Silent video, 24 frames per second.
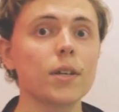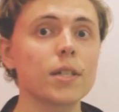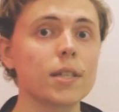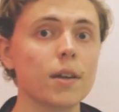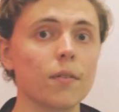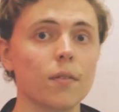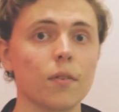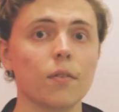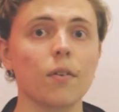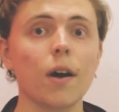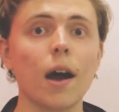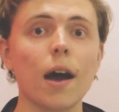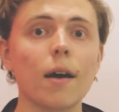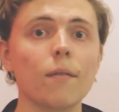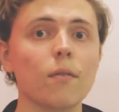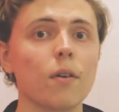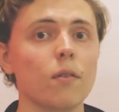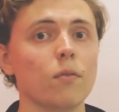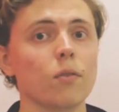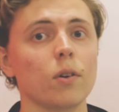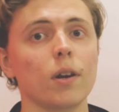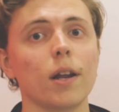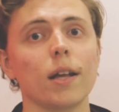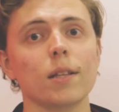75,
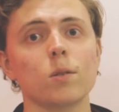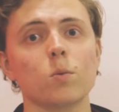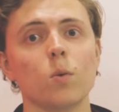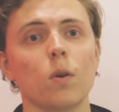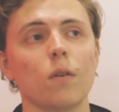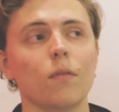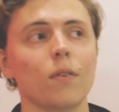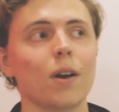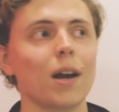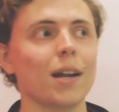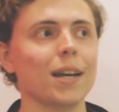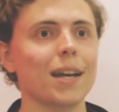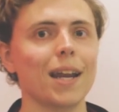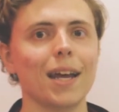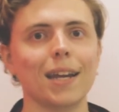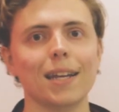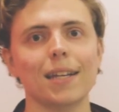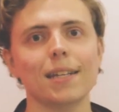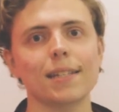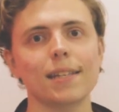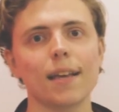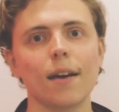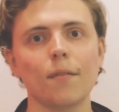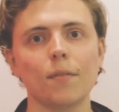I've run ads where I've gotten
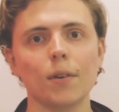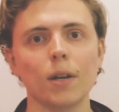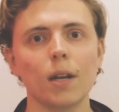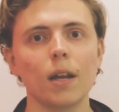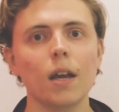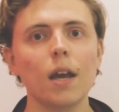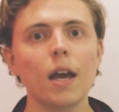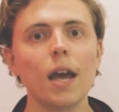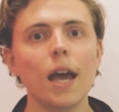97.